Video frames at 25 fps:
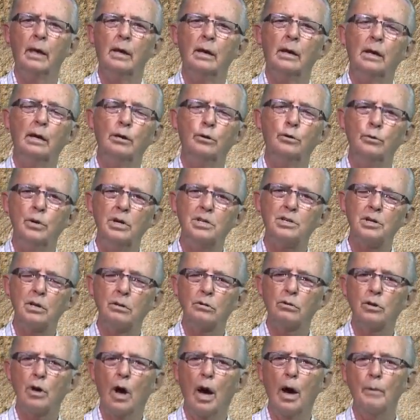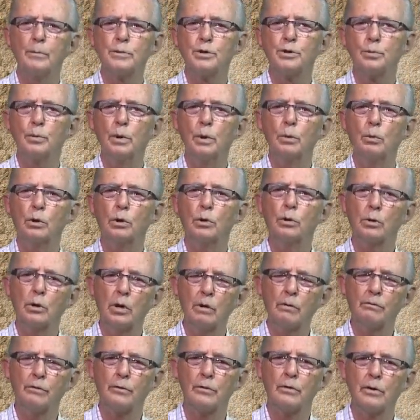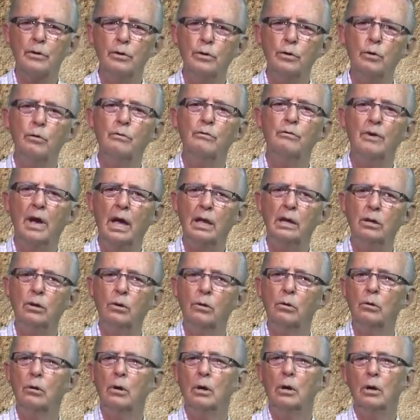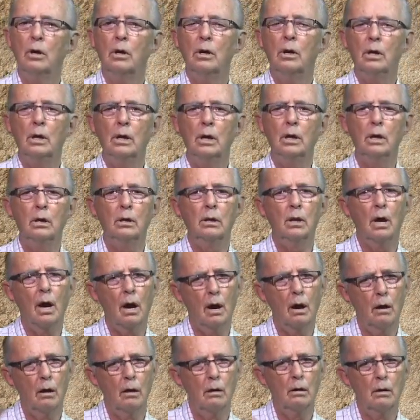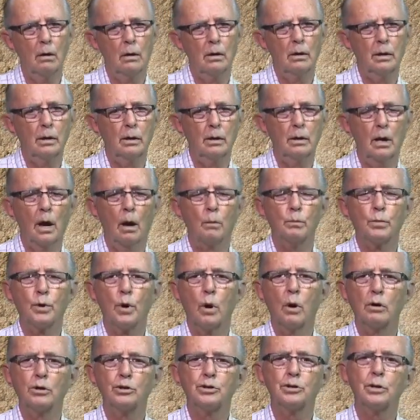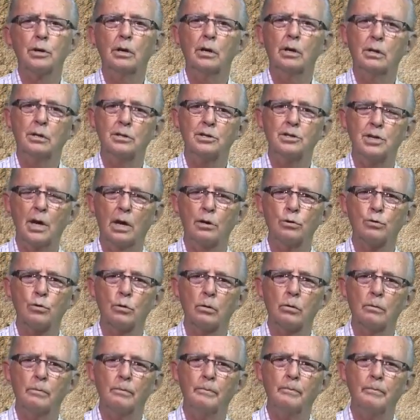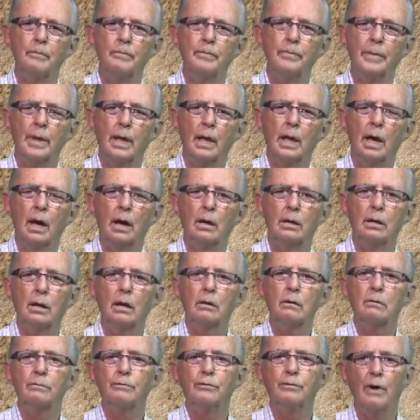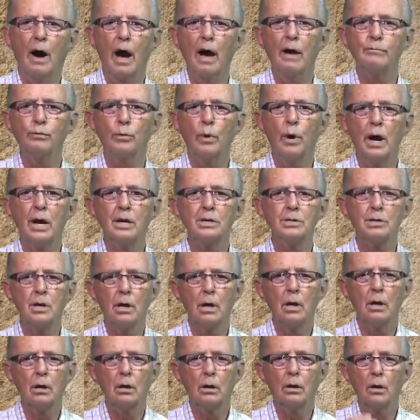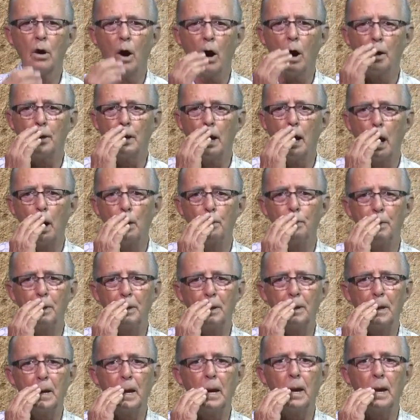In recent times, we were looking for a new venue in our branch in Central. And in five ways, God opened